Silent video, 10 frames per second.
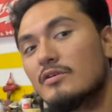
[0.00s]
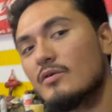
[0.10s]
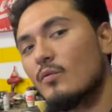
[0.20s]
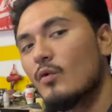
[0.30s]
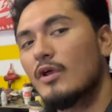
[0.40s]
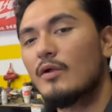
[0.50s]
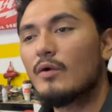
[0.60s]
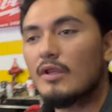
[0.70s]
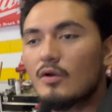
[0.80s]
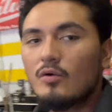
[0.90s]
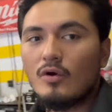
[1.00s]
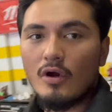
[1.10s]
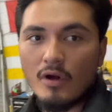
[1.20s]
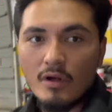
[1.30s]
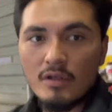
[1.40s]
some really, really cool
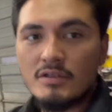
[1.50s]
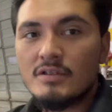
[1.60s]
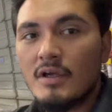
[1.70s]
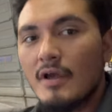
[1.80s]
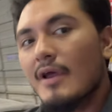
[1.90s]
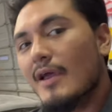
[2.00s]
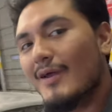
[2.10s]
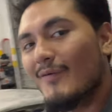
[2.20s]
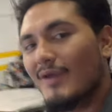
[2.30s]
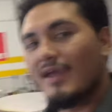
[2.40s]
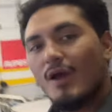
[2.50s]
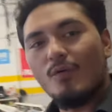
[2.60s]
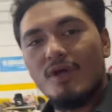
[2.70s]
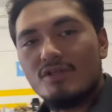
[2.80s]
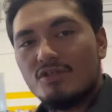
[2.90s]
cars and we can't
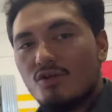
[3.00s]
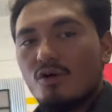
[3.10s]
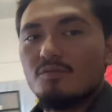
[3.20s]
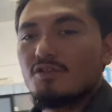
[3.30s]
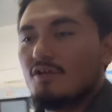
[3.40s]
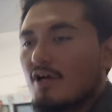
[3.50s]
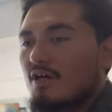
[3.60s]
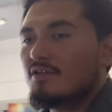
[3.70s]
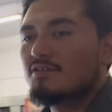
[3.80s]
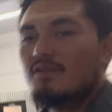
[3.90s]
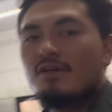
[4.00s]
wait to show them to you guys.